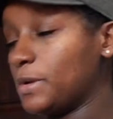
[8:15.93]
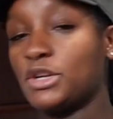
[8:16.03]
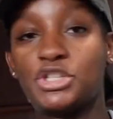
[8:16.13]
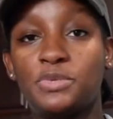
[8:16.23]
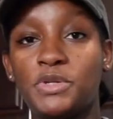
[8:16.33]

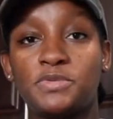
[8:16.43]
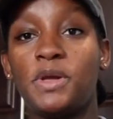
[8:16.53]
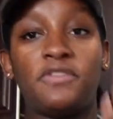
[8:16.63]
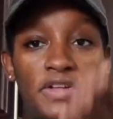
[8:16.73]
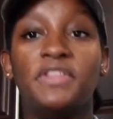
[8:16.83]
because she pissed me
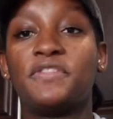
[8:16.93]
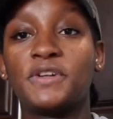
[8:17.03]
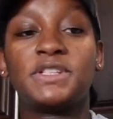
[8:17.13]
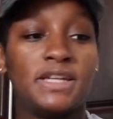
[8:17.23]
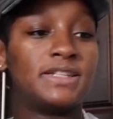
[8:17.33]
off in the
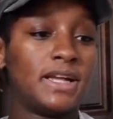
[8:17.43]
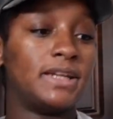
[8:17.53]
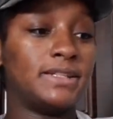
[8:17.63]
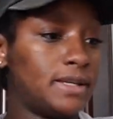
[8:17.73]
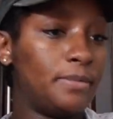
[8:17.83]
first 10
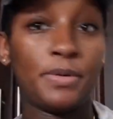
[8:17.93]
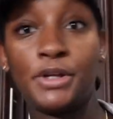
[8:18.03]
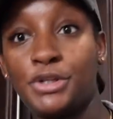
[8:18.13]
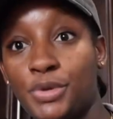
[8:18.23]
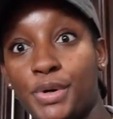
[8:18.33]
seconds, and I'm pretty
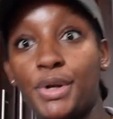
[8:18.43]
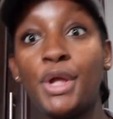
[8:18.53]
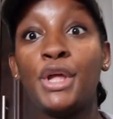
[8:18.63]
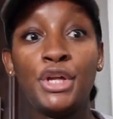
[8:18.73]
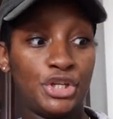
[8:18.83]
sure
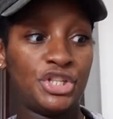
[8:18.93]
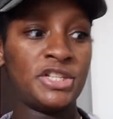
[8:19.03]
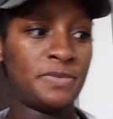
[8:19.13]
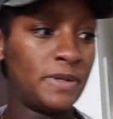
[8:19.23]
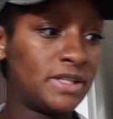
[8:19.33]

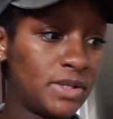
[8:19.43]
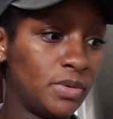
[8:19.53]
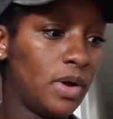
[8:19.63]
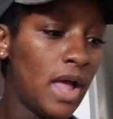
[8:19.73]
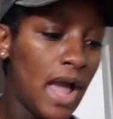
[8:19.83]
she's pissed too.